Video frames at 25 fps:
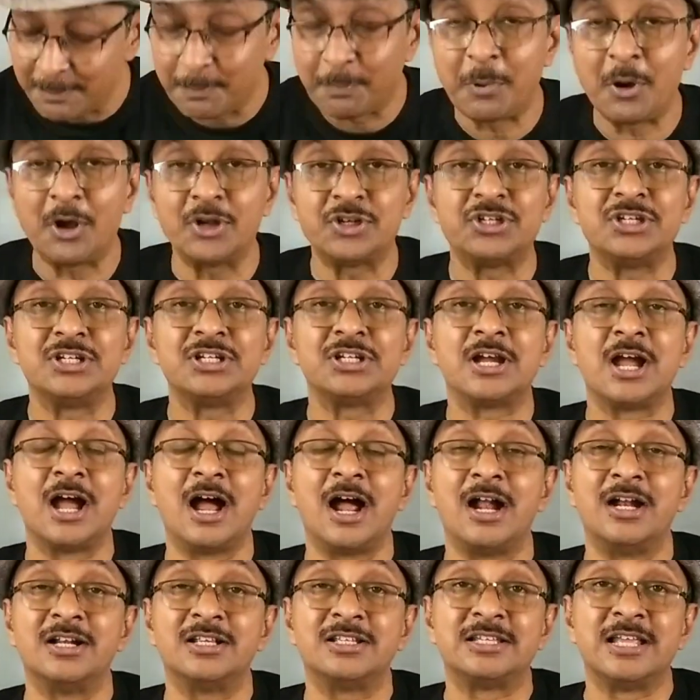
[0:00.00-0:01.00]
important
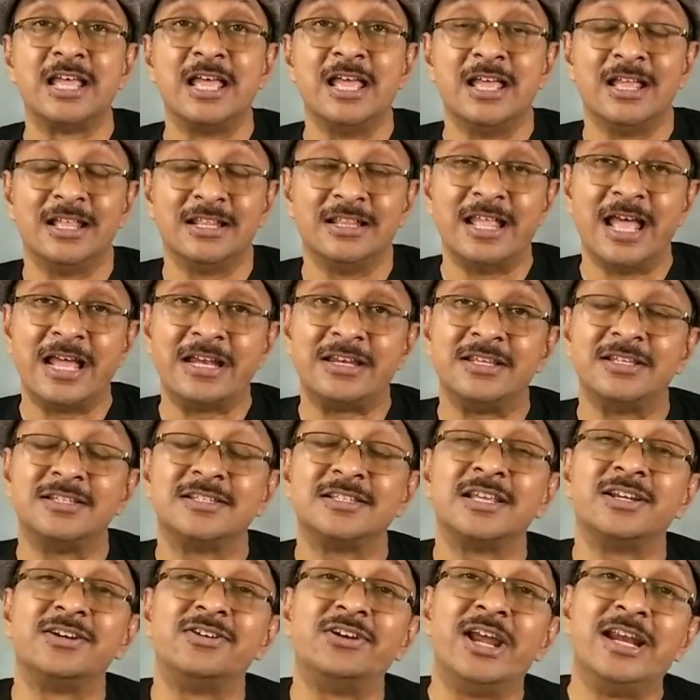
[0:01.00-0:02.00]
cards, that
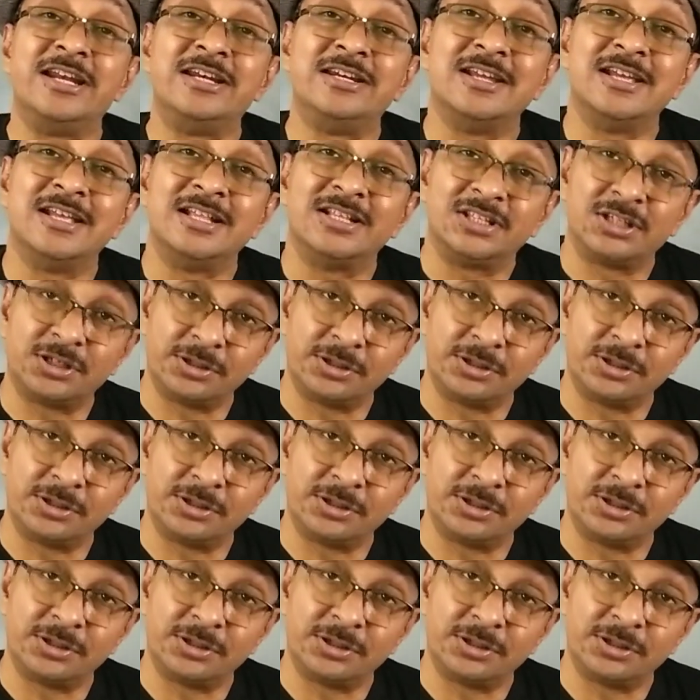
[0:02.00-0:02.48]
is the red